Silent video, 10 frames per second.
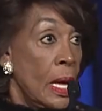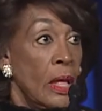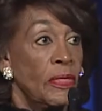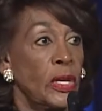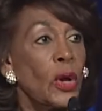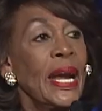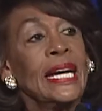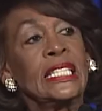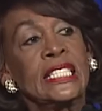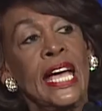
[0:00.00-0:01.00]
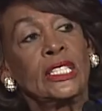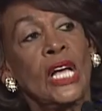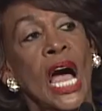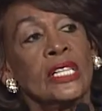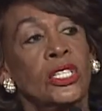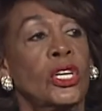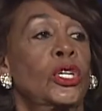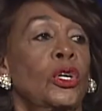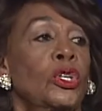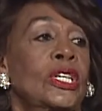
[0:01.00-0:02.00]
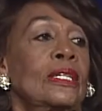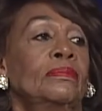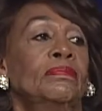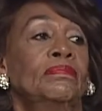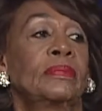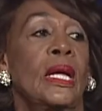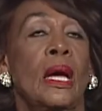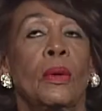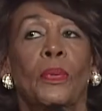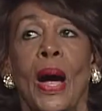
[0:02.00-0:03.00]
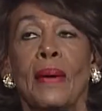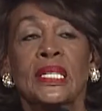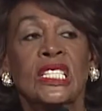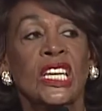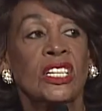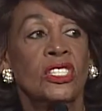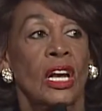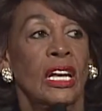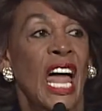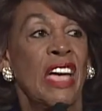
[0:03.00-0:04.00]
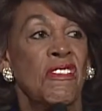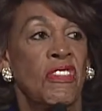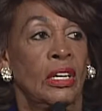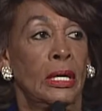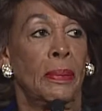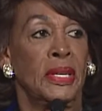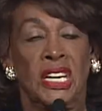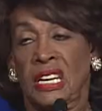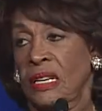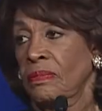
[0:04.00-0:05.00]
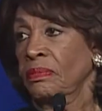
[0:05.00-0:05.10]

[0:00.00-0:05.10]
The United States Constitution promises life, liberty,